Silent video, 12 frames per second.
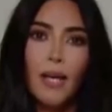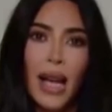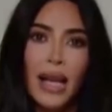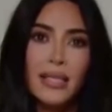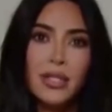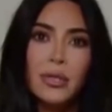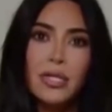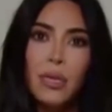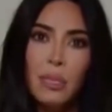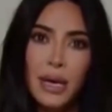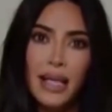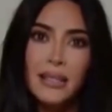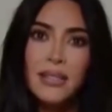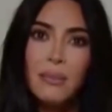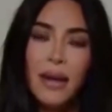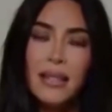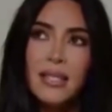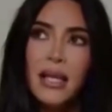it is useful because the
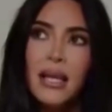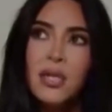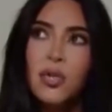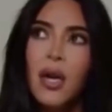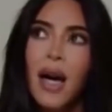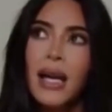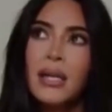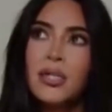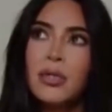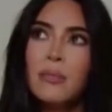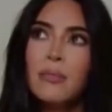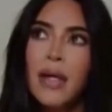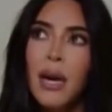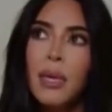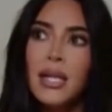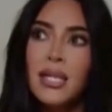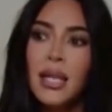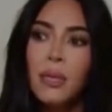painting is trying to
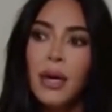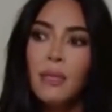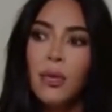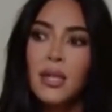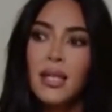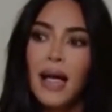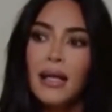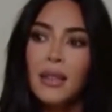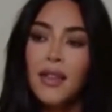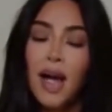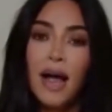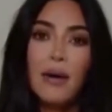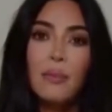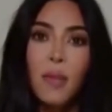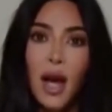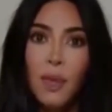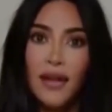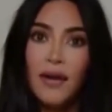realistically present how
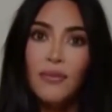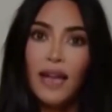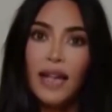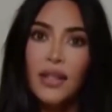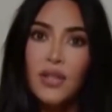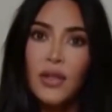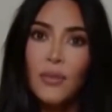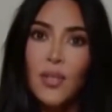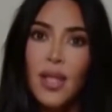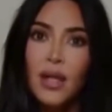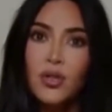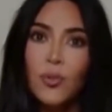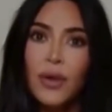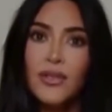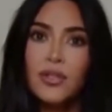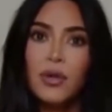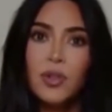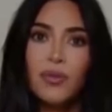primitive 18th century
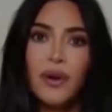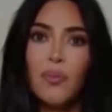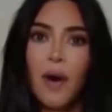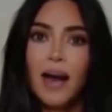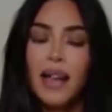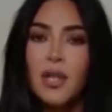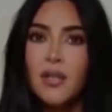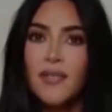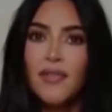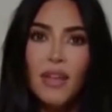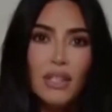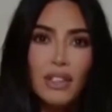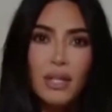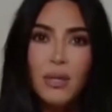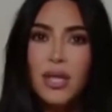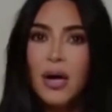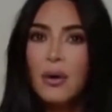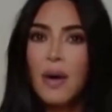surgery was.
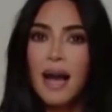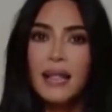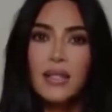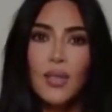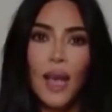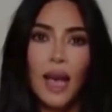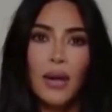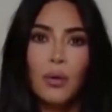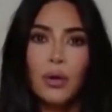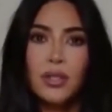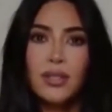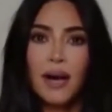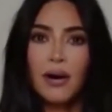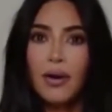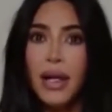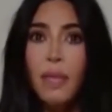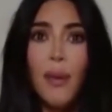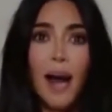No anesthetic or sterile
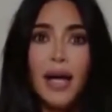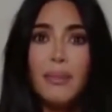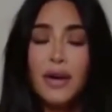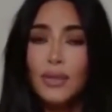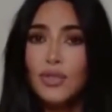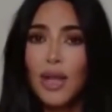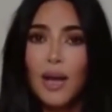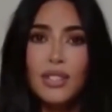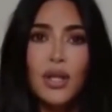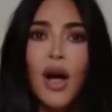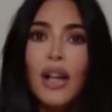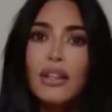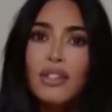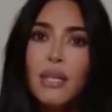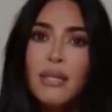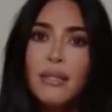environment, tut-tut.